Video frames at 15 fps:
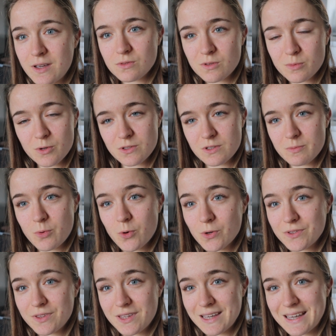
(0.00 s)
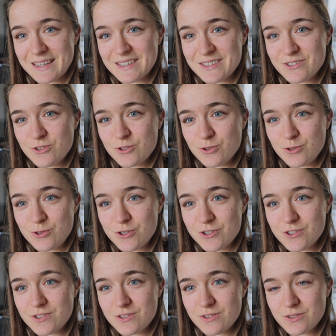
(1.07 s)
the most important thing is to
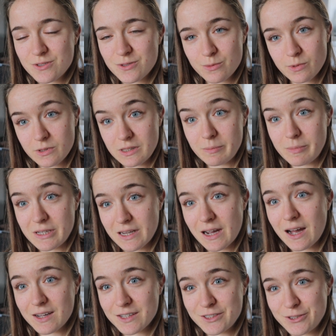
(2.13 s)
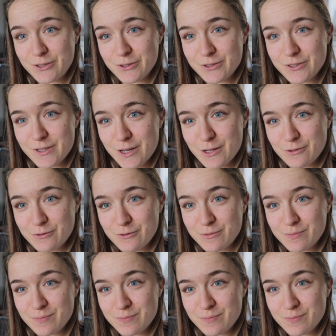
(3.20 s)
just really be kind to yourself.